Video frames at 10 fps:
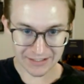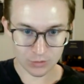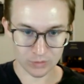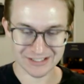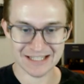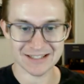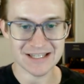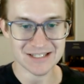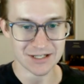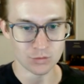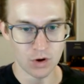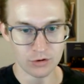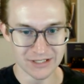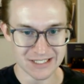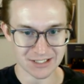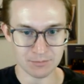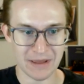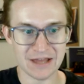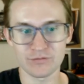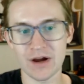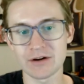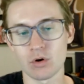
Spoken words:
Well, take the Nissan Rogue, Nissan Pathfinder,